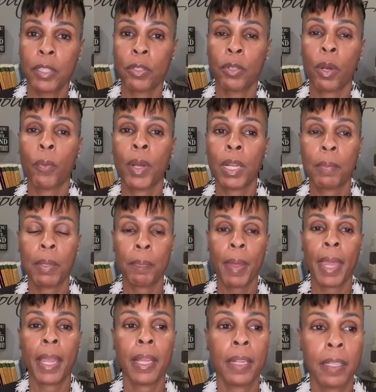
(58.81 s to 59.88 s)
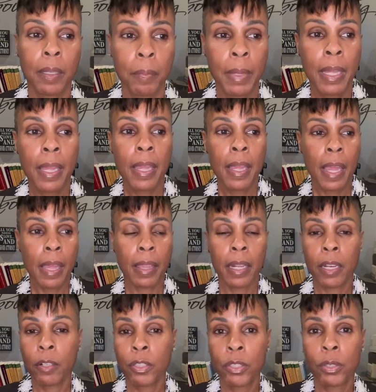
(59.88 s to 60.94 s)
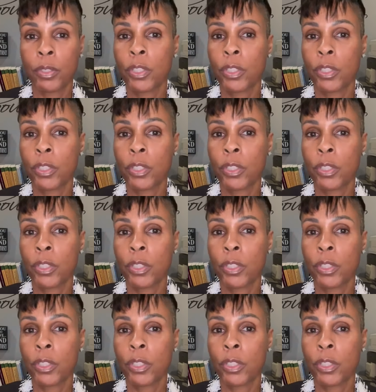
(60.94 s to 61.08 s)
You don't want to be paying them and then they're still